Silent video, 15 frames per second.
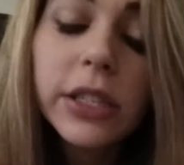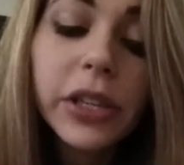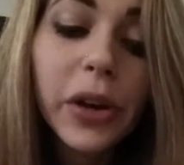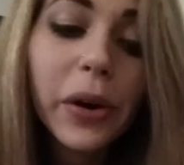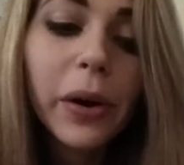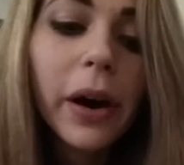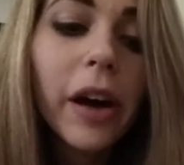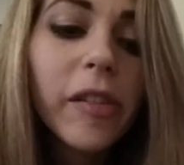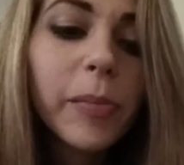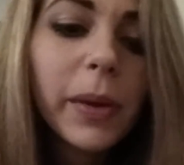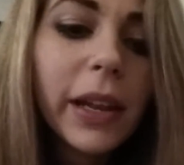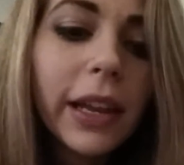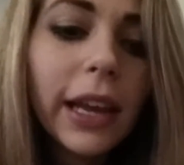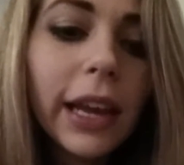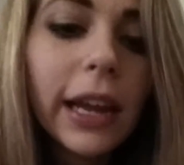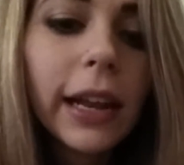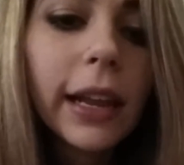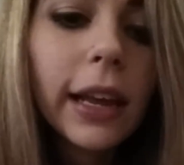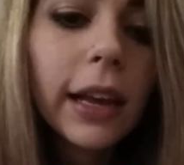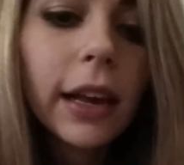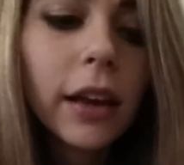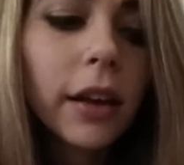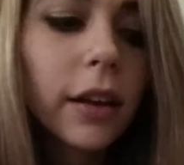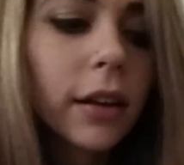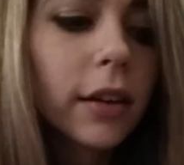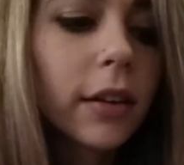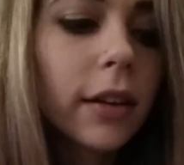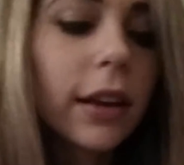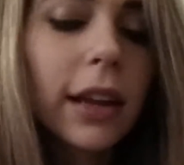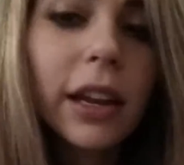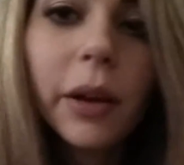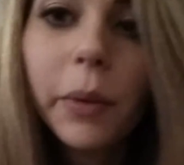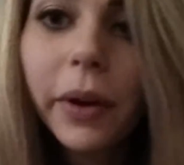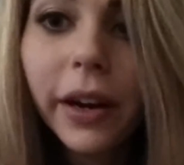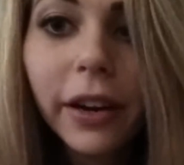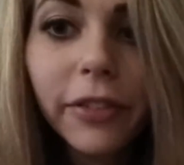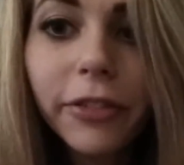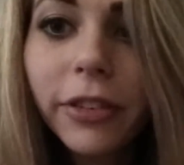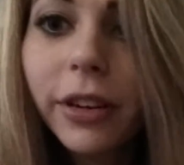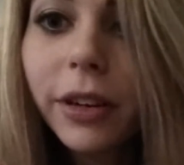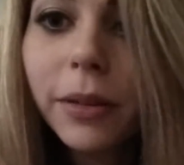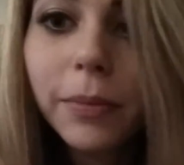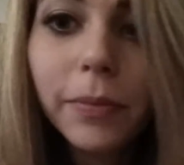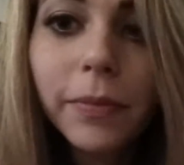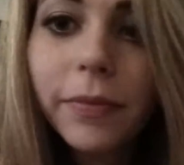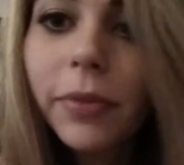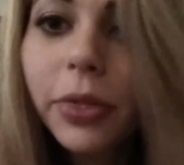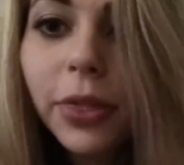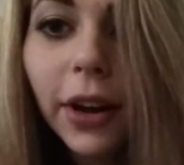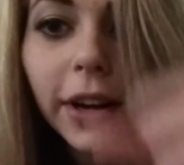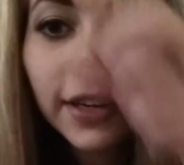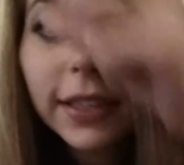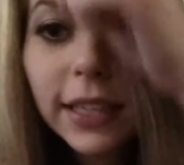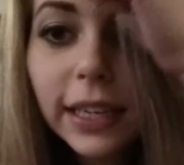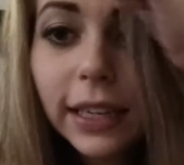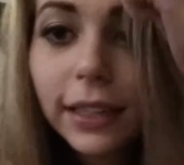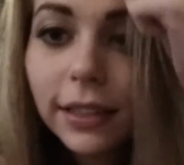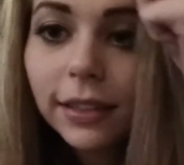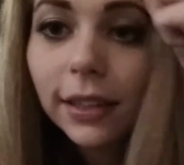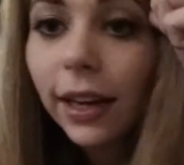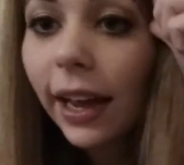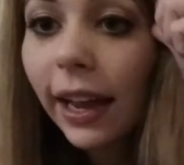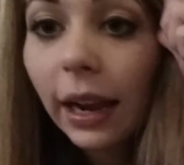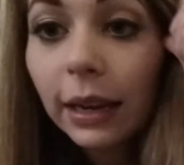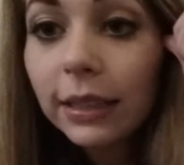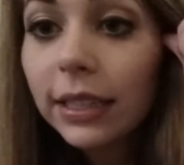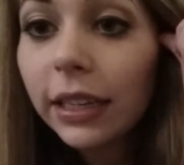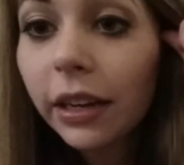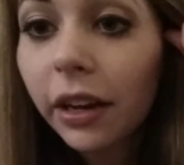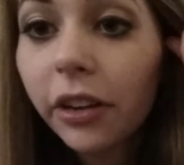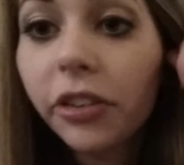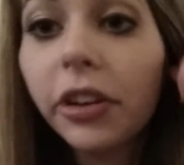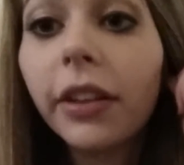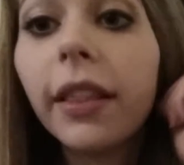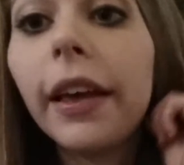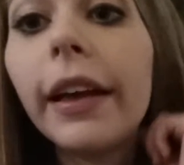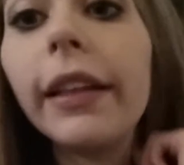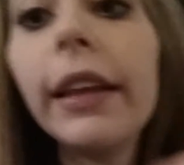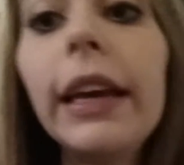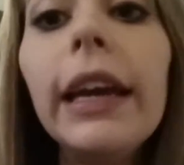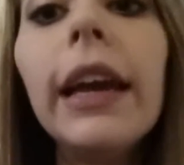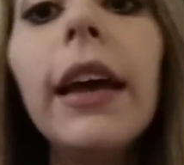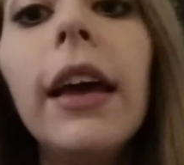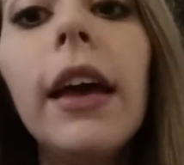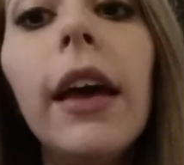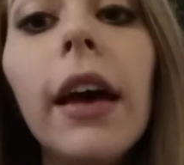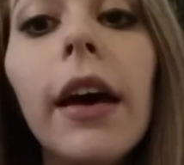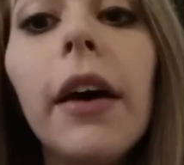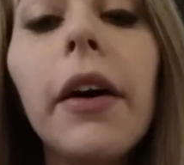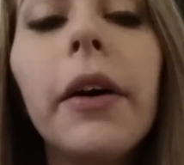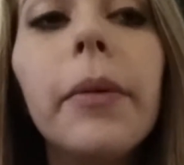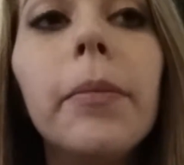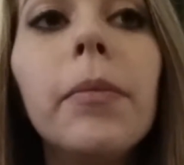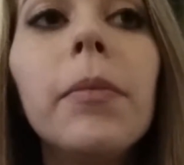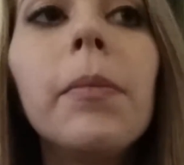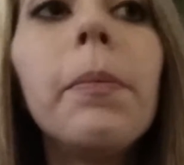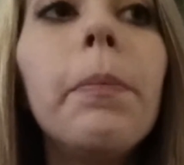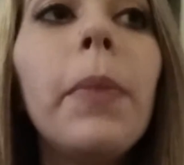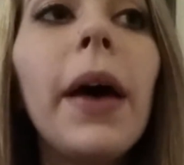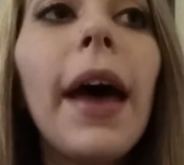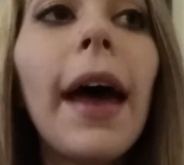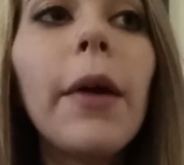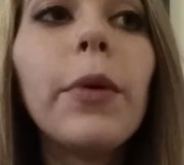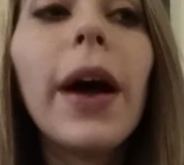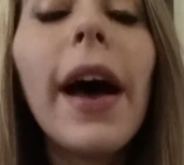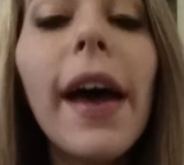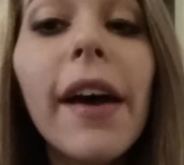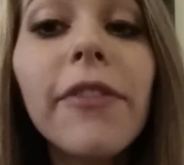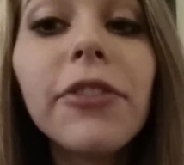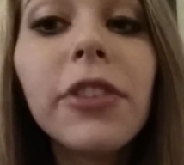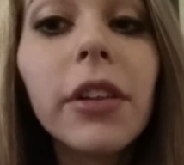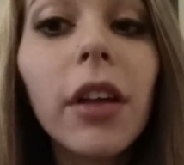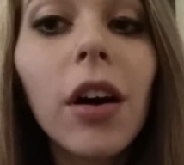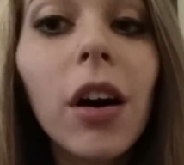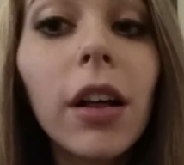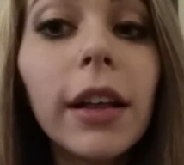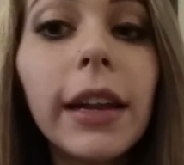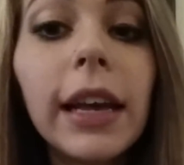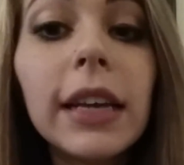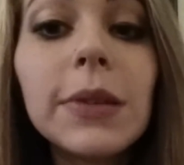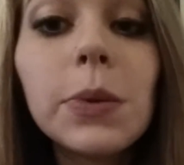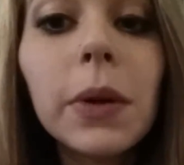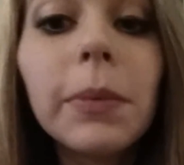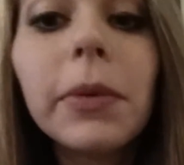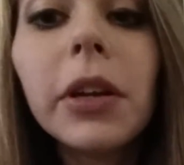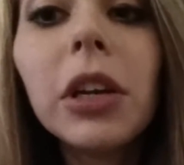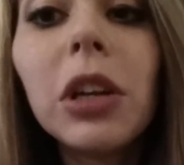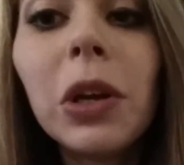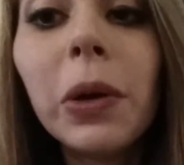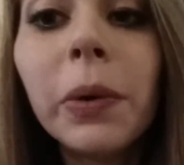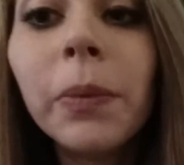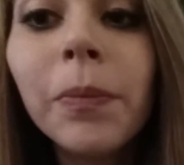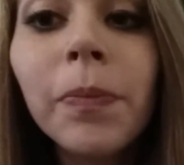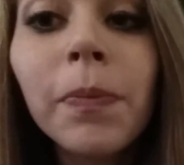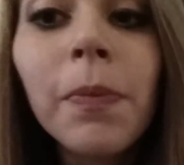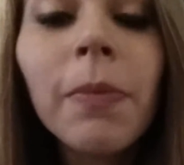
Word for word: So I've been eating anywhere from 1,300 to 1,800 lately. But right after the holidays, what I'm going to do